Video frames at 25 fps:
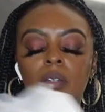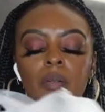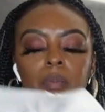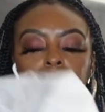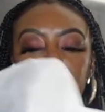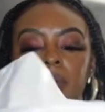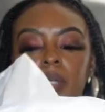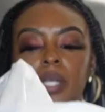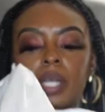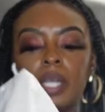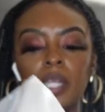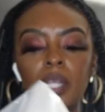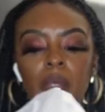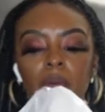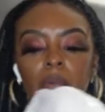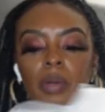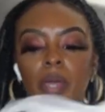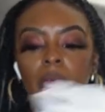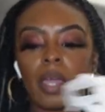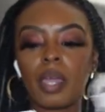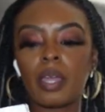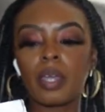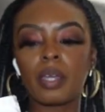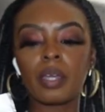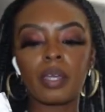But
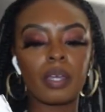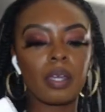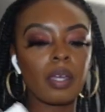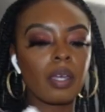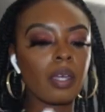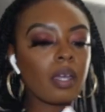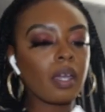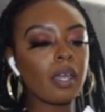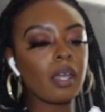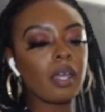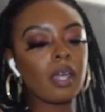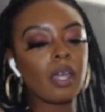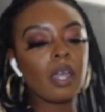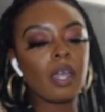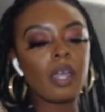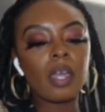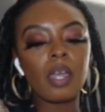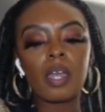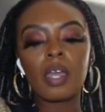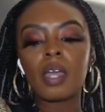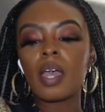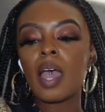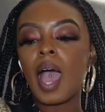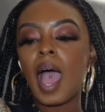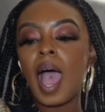anyway,
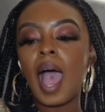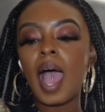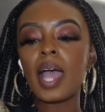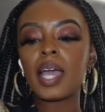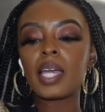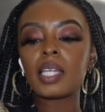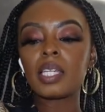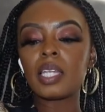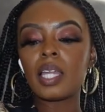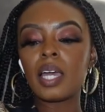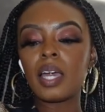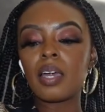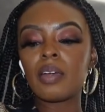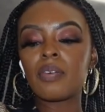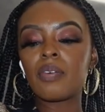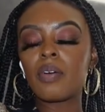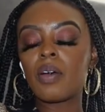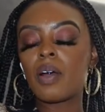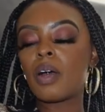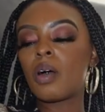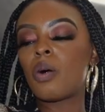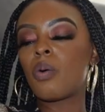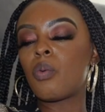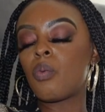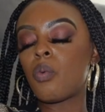I
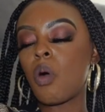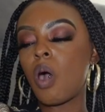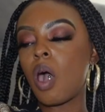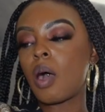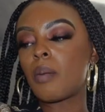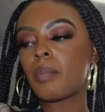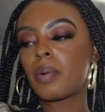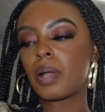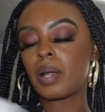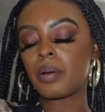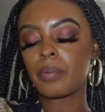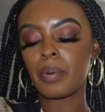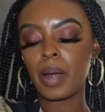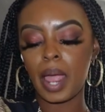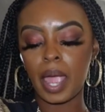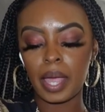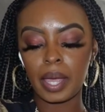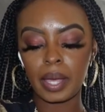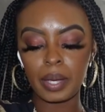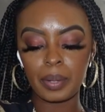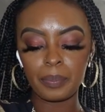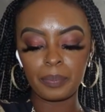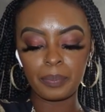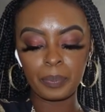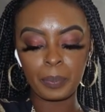left Walmart,
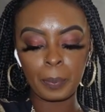right?